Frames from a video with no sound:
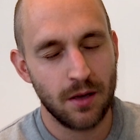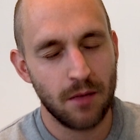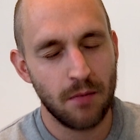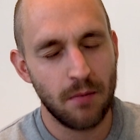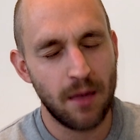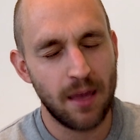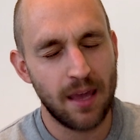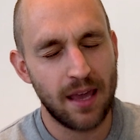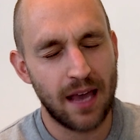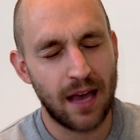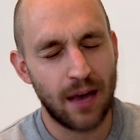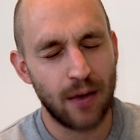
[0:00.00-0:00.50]

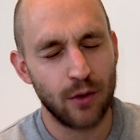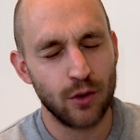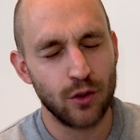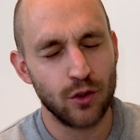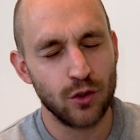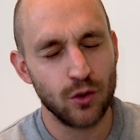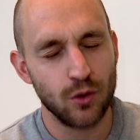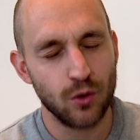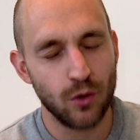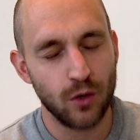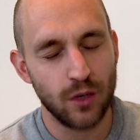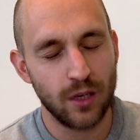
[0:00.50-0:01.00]
Make our
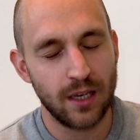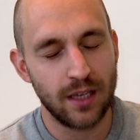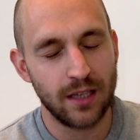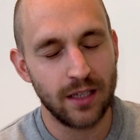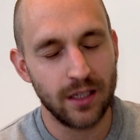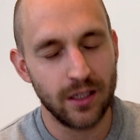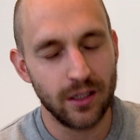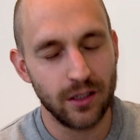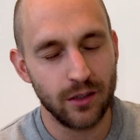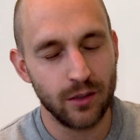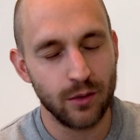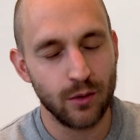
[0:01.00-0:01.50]
joy in
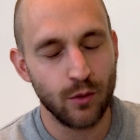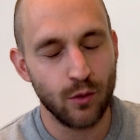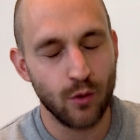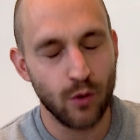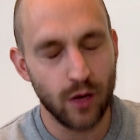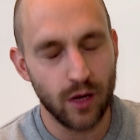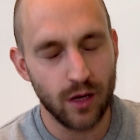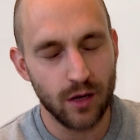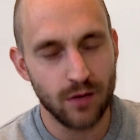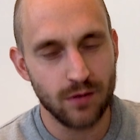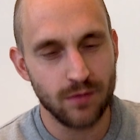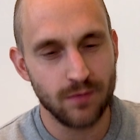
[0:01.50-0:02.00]
you
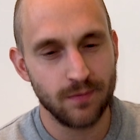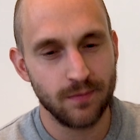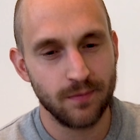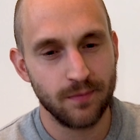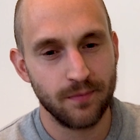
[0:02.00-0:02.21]
real.